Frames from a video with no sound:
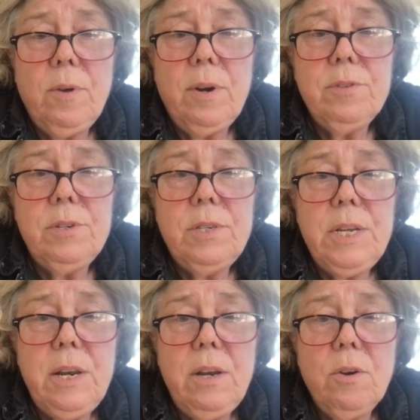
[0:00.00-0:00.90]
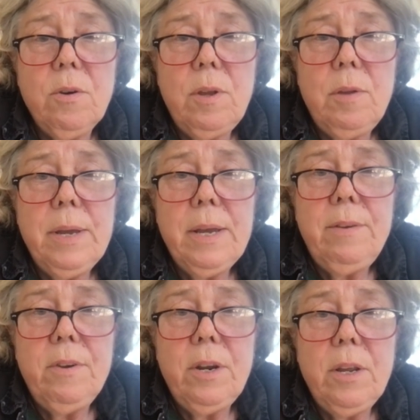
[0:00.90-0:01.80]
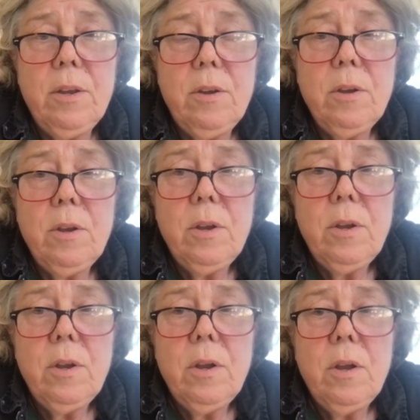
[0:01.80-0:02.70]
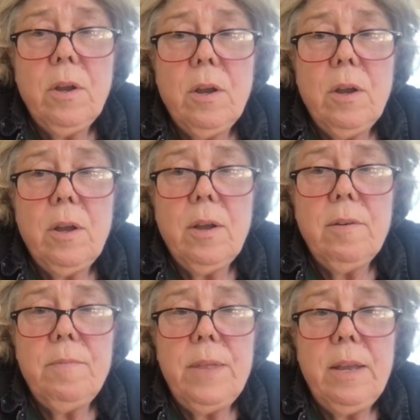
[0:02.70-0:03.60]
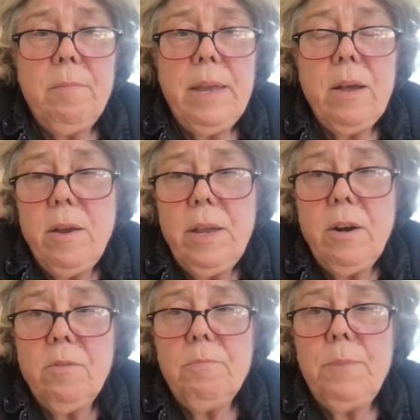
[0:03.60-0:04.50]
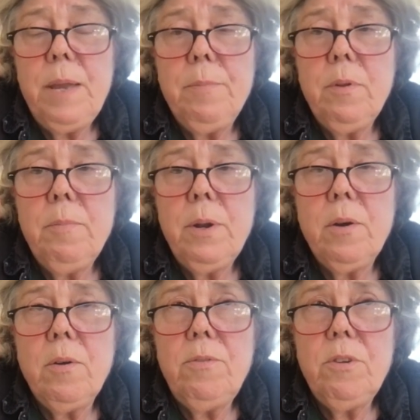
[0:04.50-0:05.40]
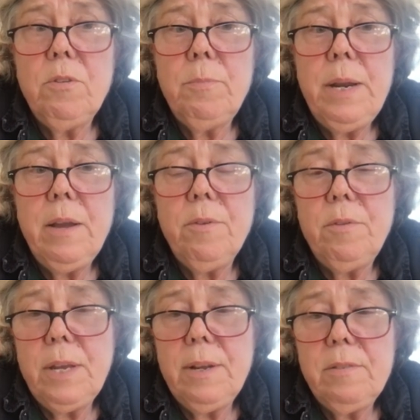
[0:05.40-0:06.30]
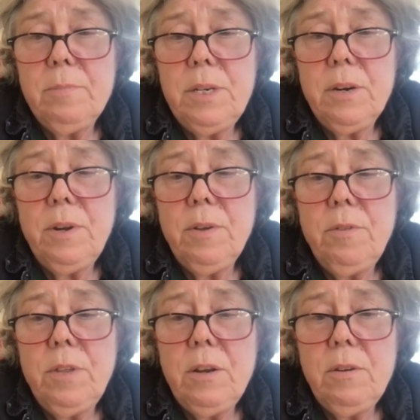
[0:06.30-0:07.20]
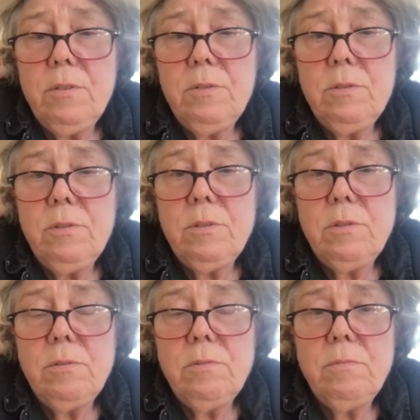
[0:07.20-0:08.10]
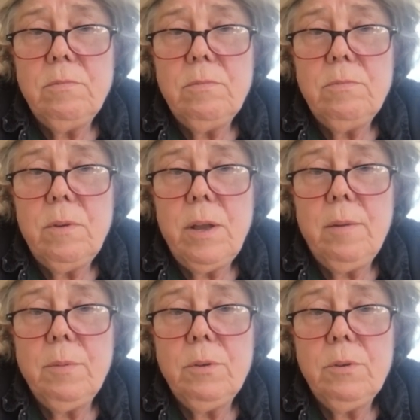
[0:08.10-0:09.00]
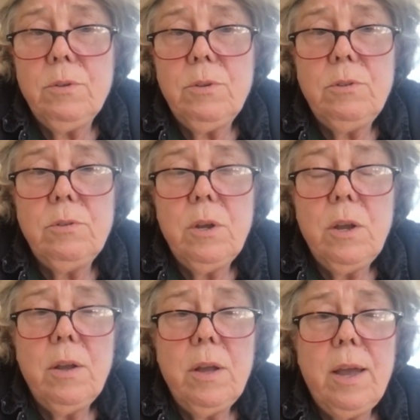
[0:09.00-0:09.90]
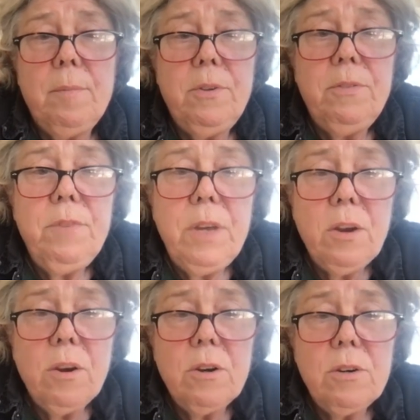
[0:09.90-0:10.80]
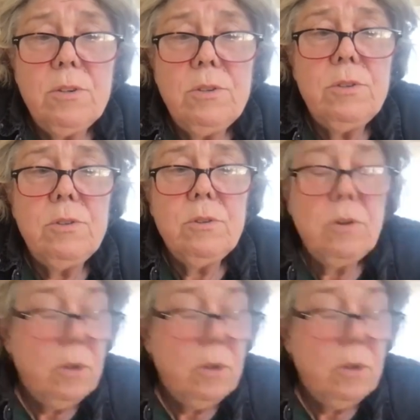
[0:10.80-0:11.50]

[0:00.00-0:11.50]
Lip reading: whatever scene you're imagining. They can be, you know, people, but also many other things, material things, animals, atmospheres.